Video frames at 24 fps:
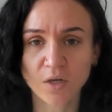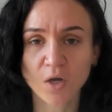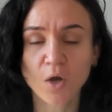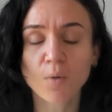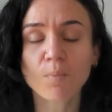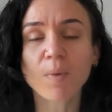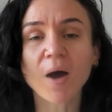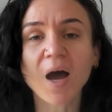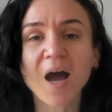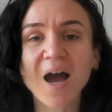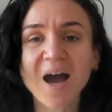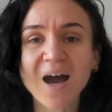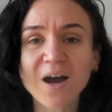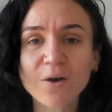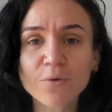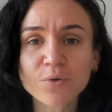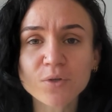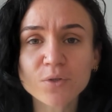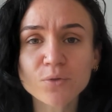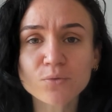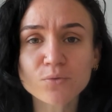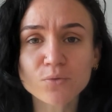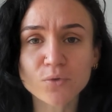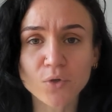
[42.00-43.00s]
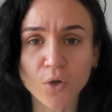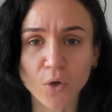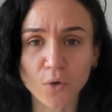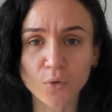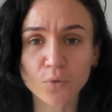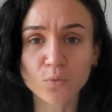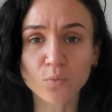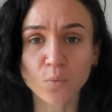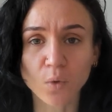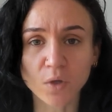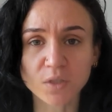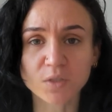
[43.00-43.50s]
But how do you know
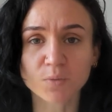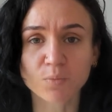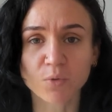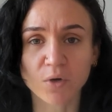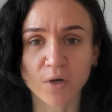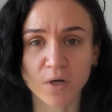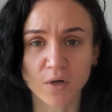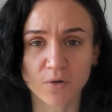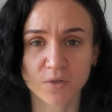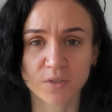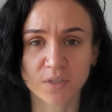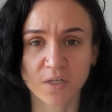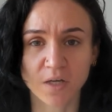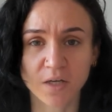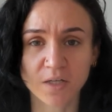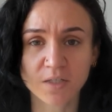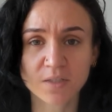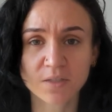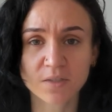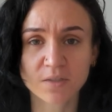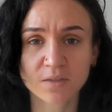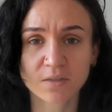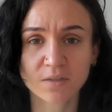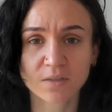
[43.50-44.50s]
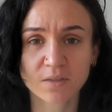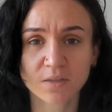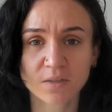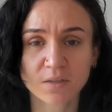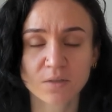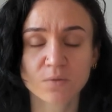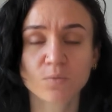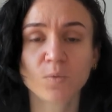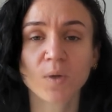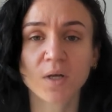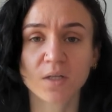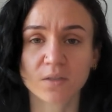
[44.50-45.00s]
what to prioritize?
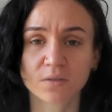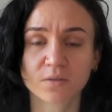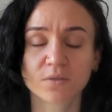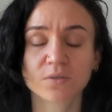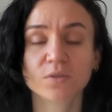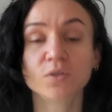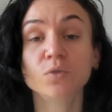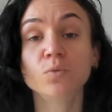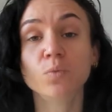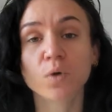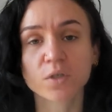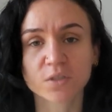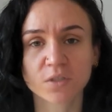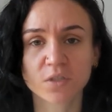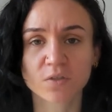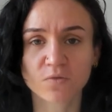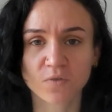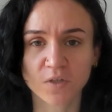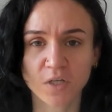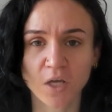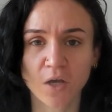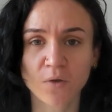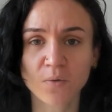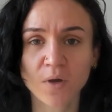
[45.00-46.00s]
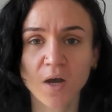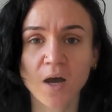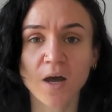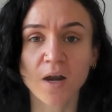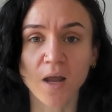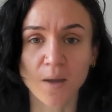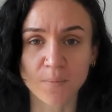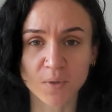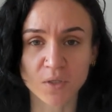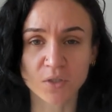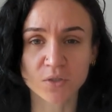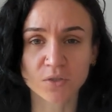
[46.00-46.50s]
Well, you watch this video and
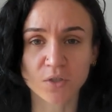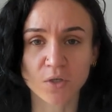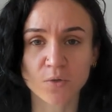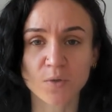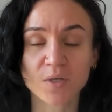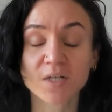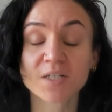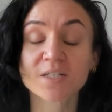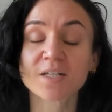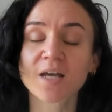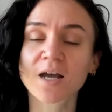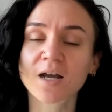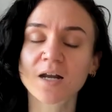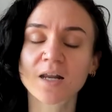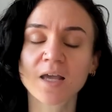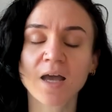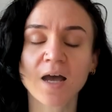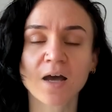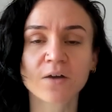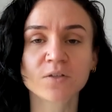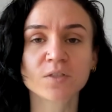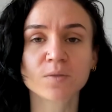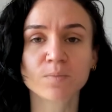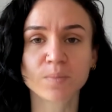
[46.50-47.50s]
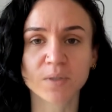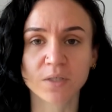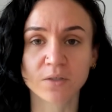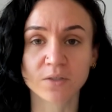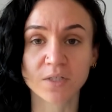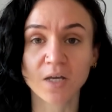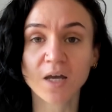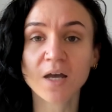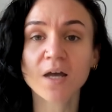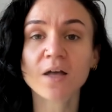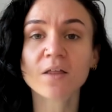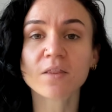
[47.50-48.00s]
I'm going to show you exactly how to build
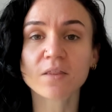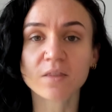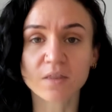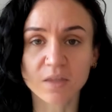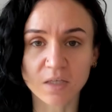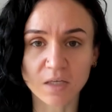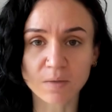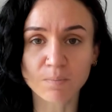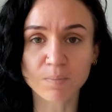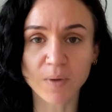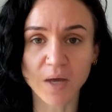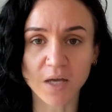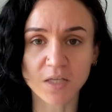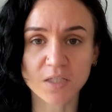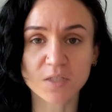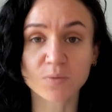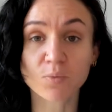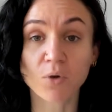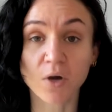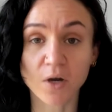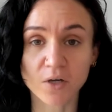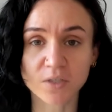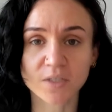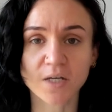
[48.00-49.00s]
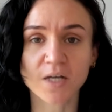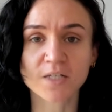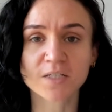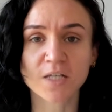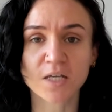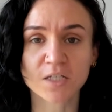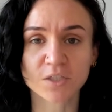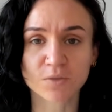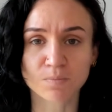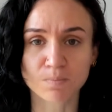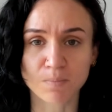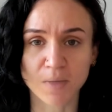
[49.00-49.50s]
the best
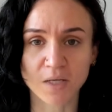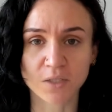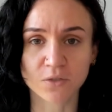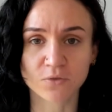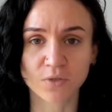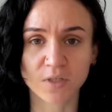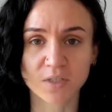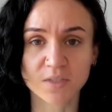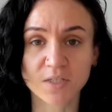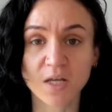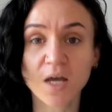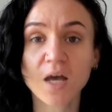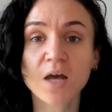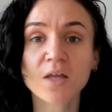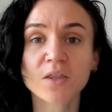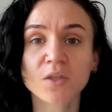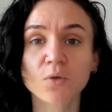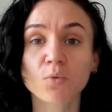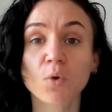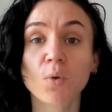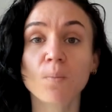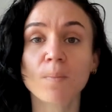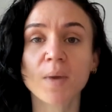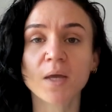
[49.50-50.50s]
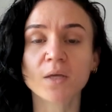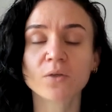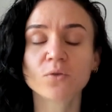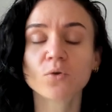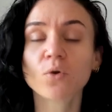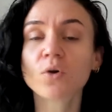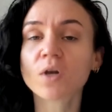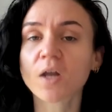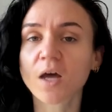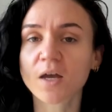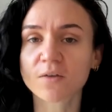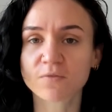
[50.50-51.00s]
prioritization matrix that will make your
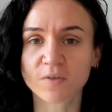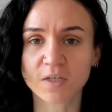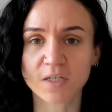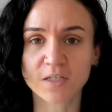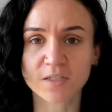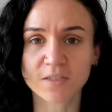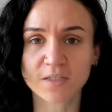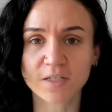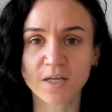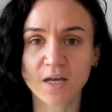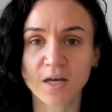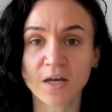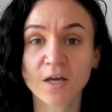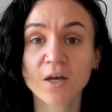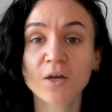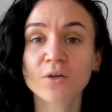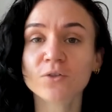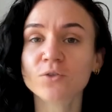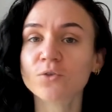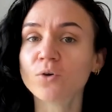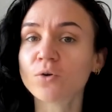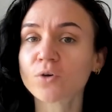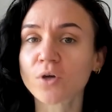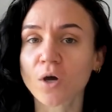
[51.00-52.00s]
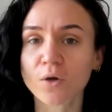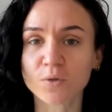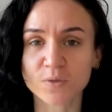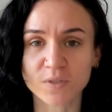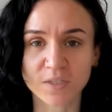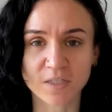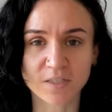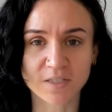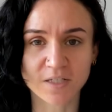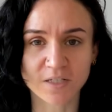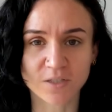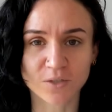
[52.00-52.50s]
life easier, your goals
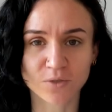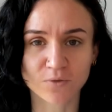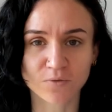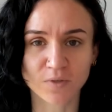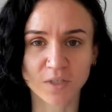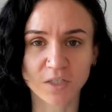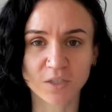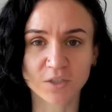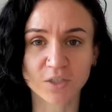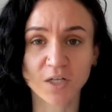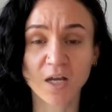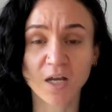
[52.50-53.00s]
easier to reach,